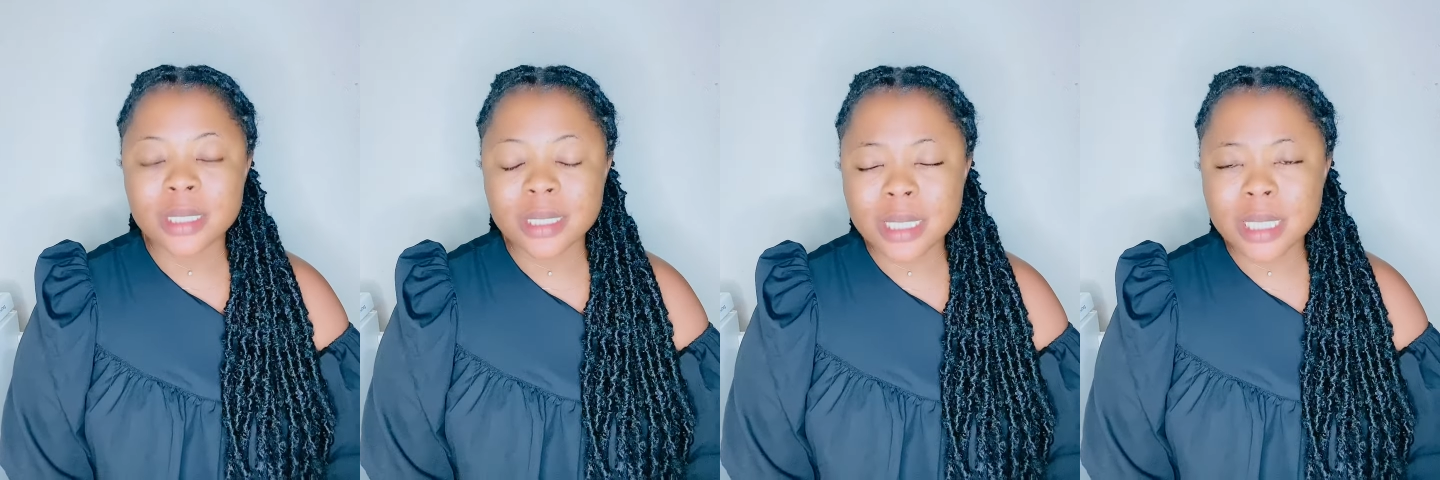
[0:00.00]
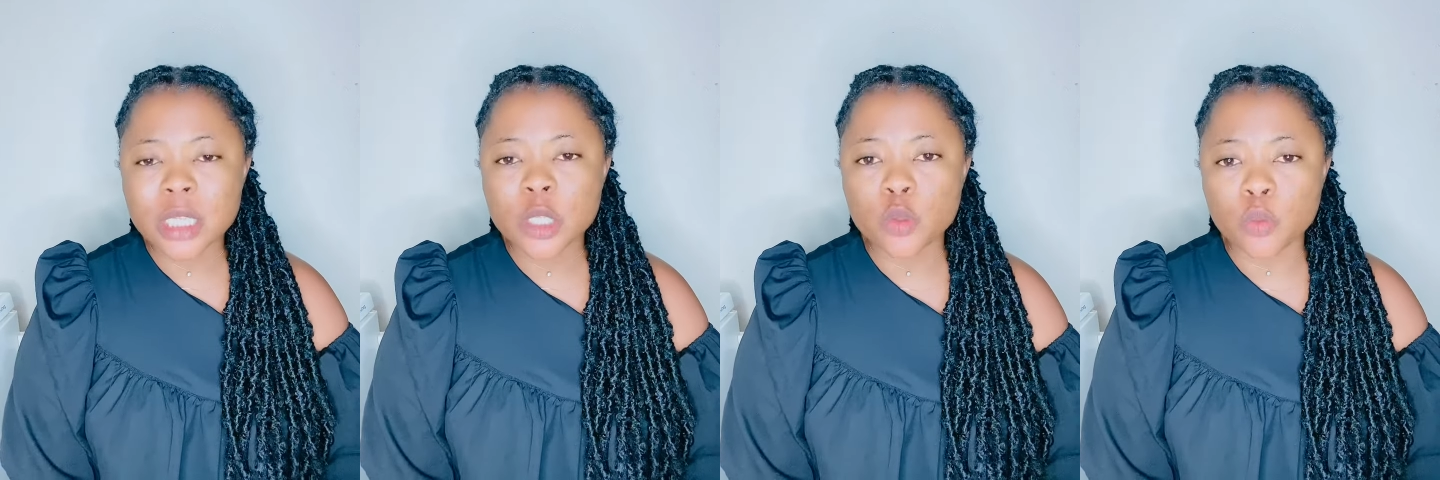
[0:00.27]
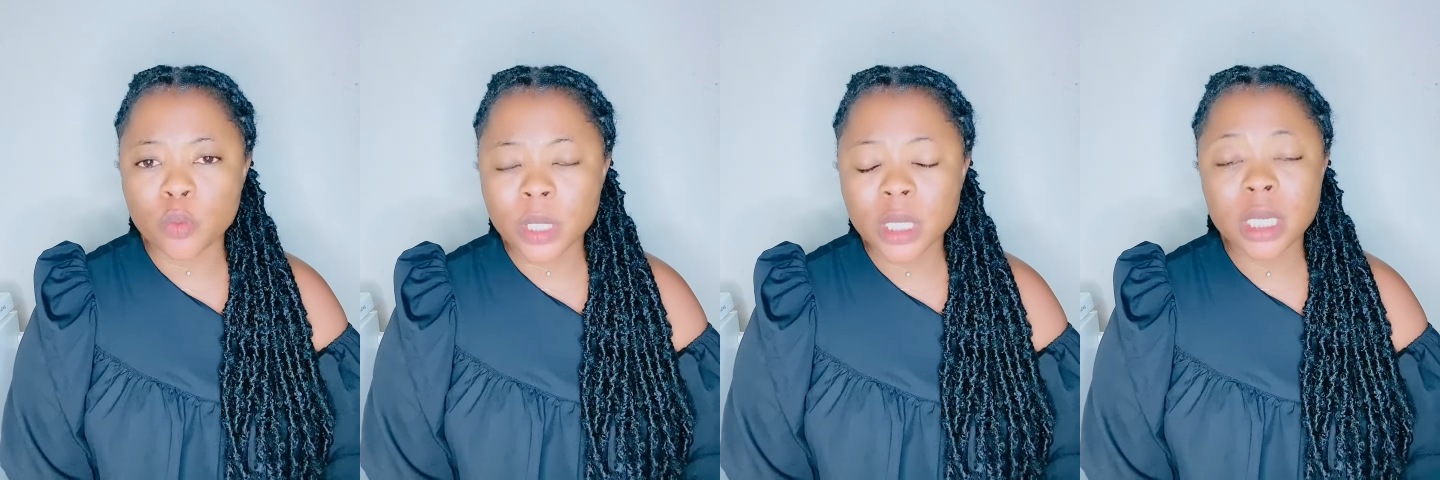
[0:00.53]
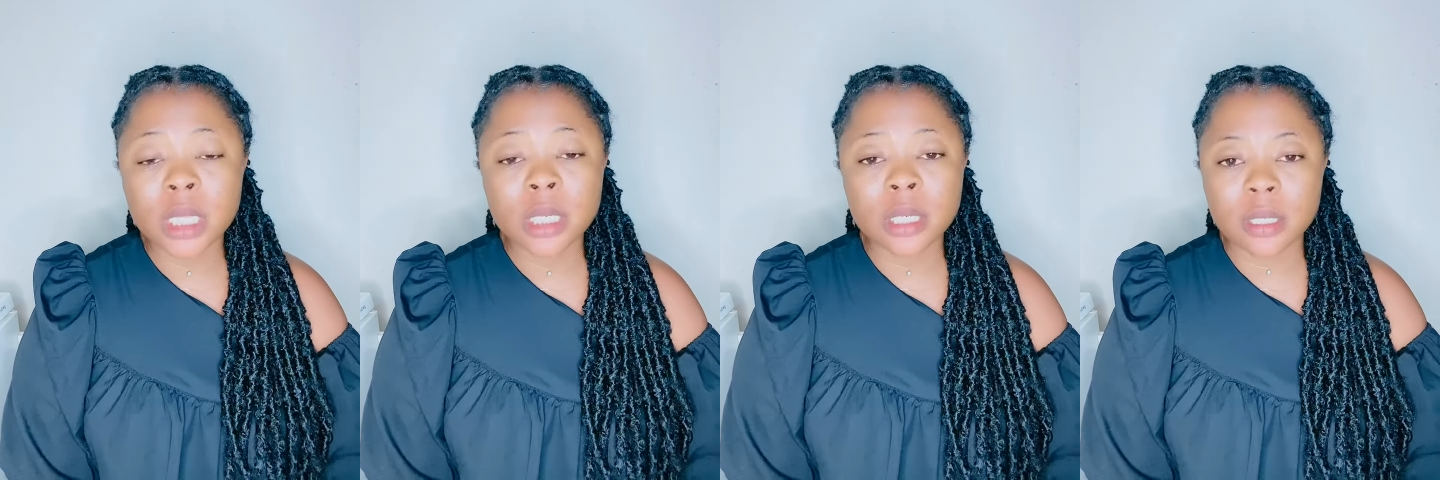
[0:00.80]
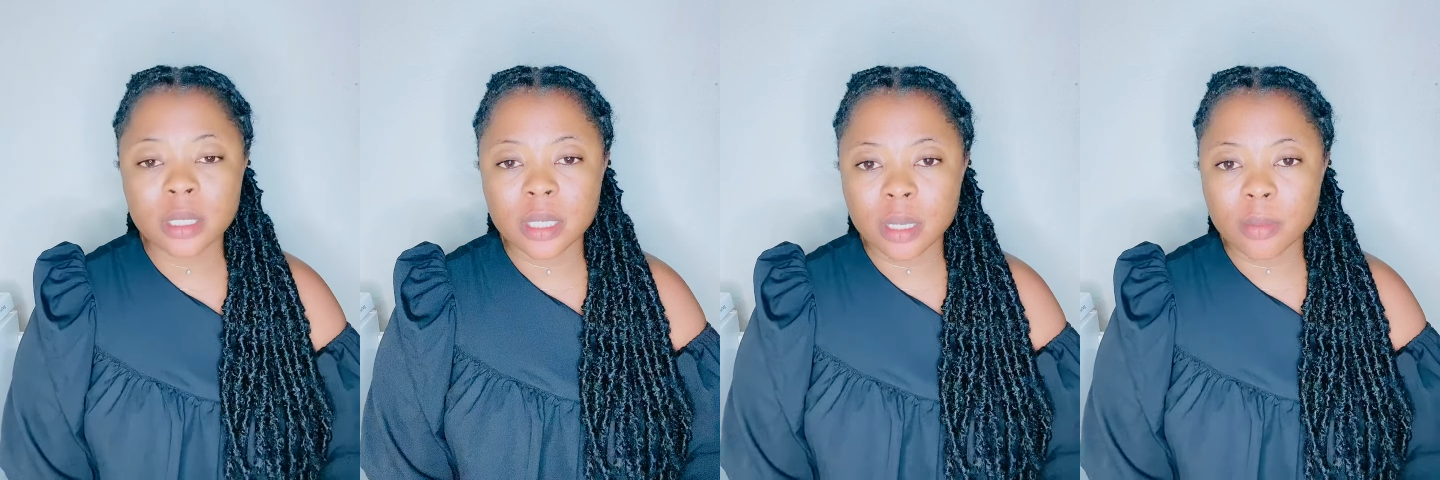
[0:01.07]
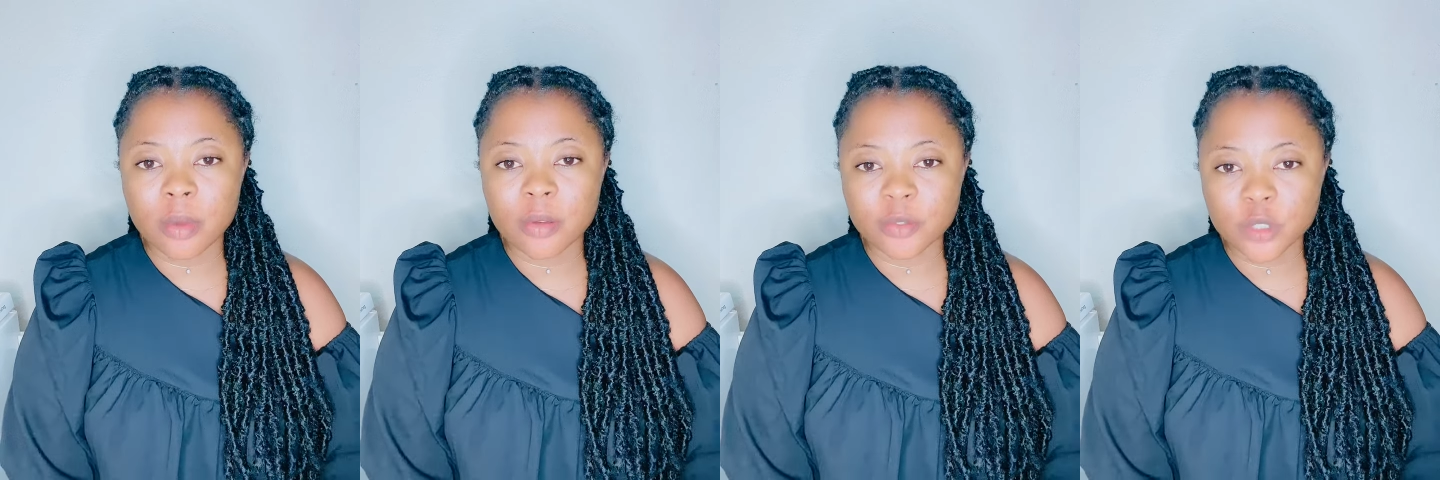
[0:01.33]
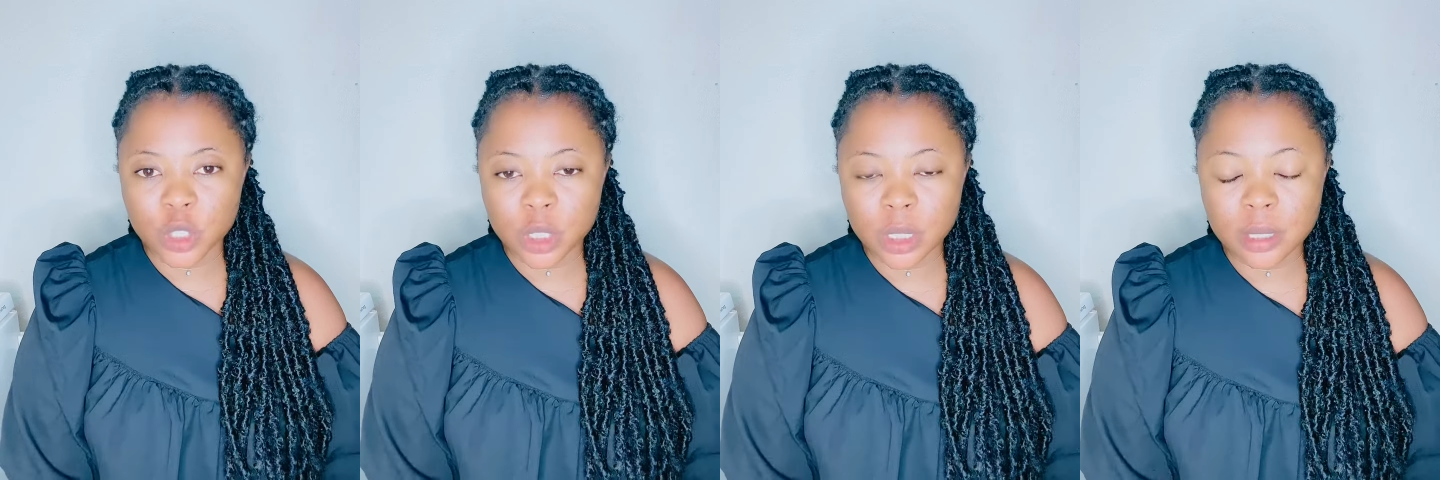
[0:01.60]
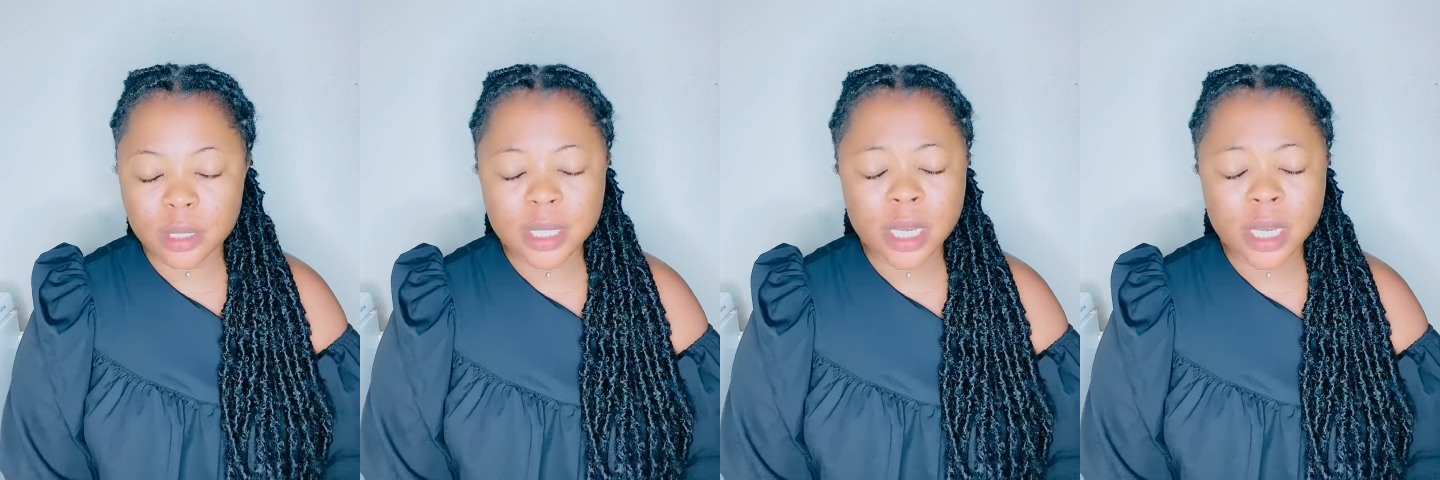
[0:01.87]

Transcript: this week in the name of Jesus.